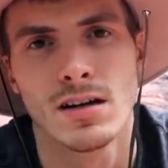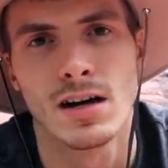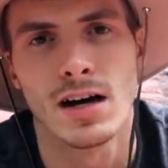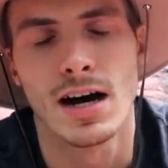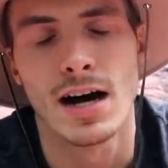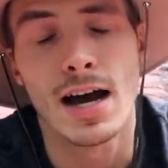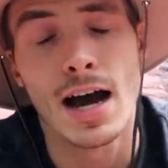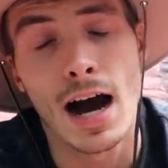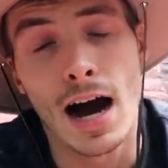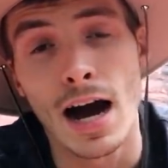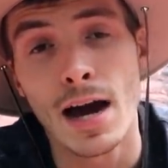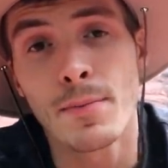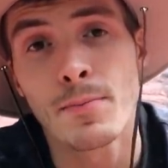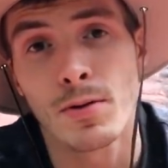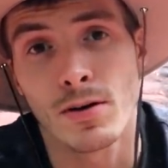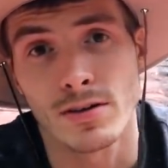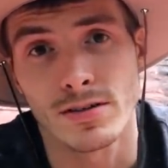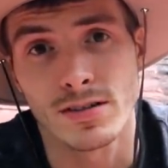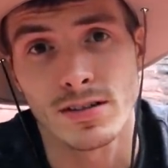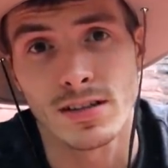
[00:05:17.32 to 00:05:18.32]
I, I
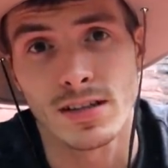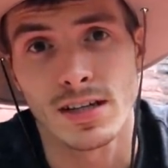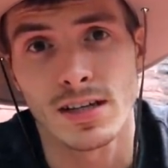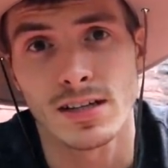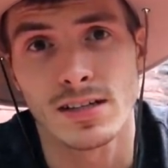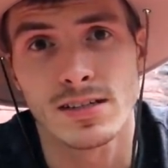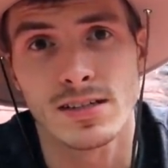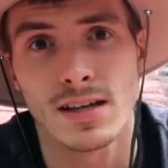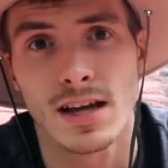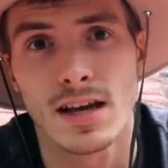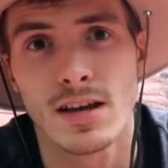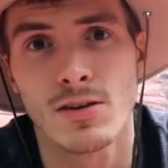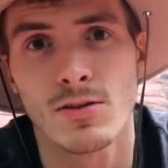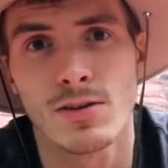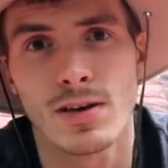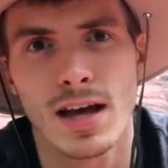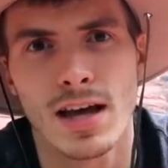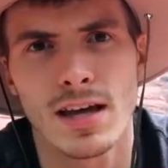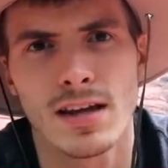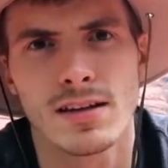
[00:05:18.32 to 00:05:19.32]
personally think it's
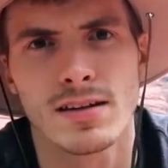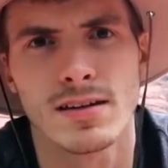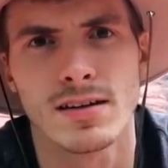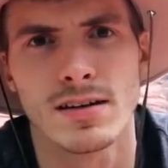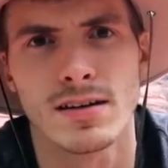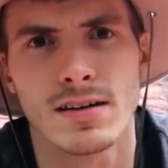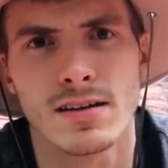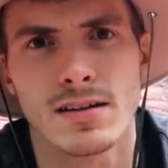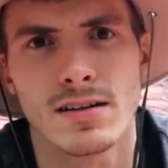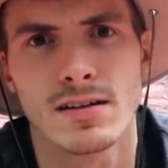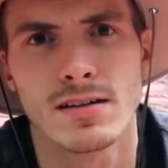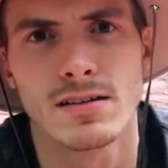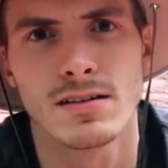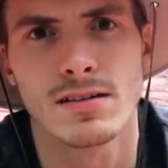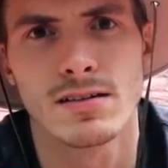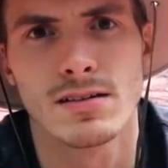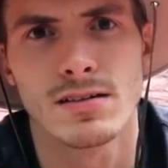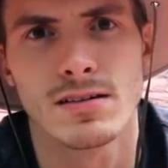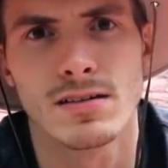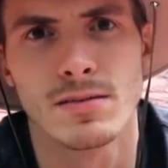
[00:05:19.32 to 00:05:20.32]
a-okay to
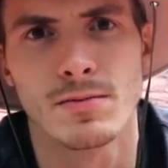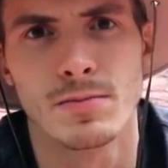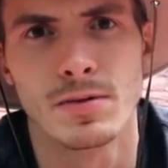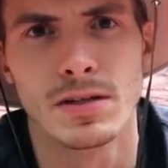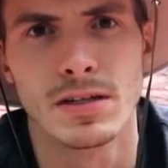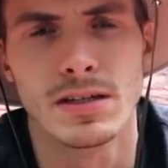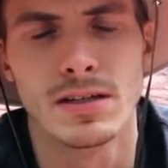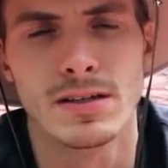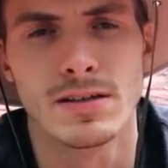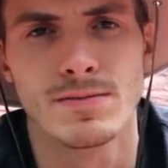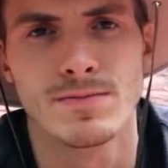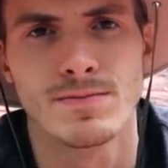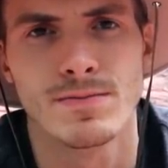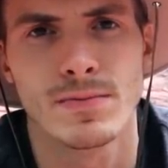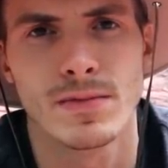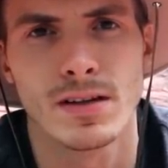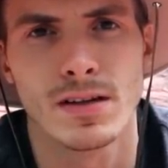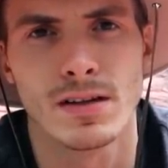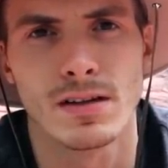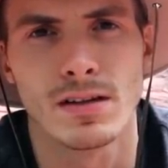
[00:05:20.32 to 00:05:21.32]
to be
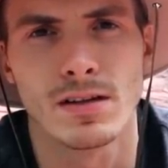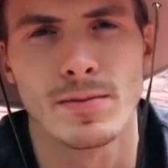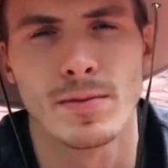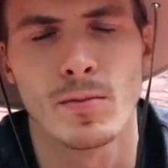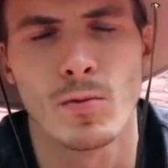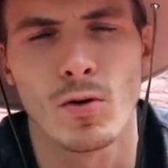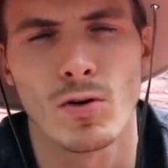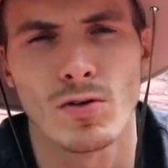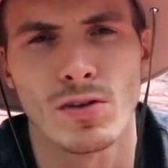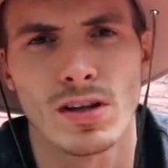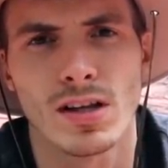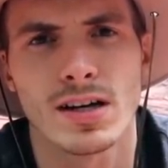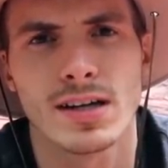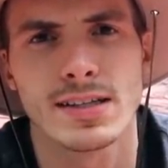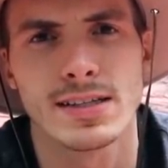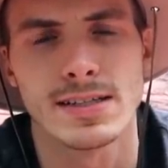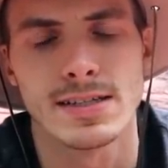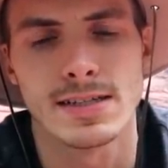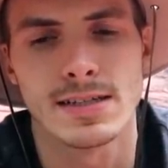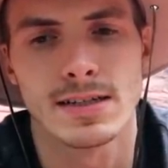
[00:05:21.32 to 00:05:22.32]
a little bit more
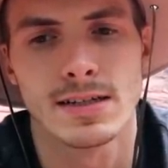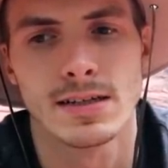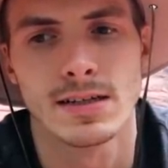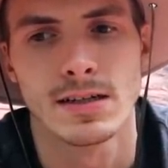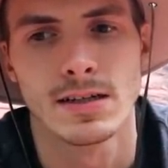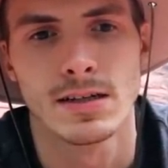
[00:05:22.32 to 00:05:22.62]
reluctant.